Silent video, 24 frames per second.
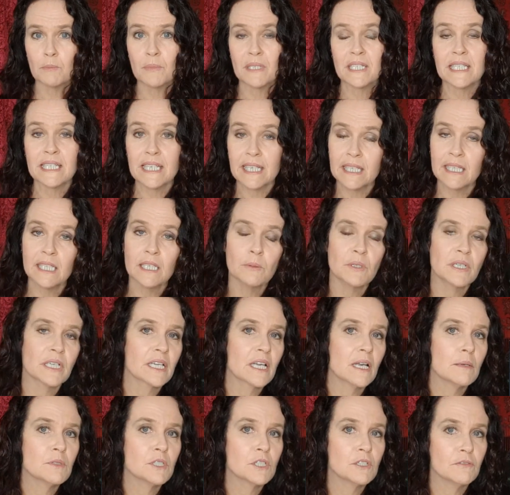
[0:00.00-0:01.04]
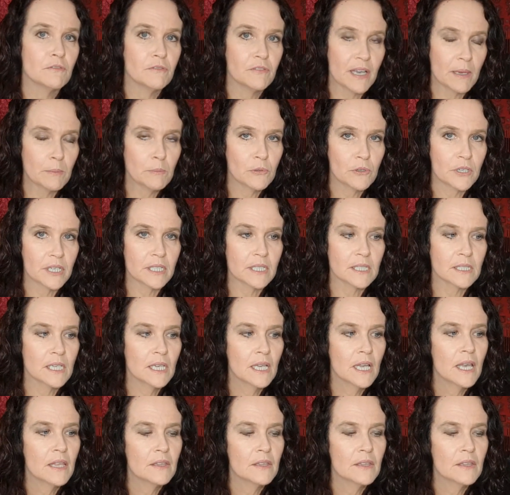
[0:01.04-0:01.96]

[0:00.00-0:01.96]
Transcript: particularly when it comes to fabrics.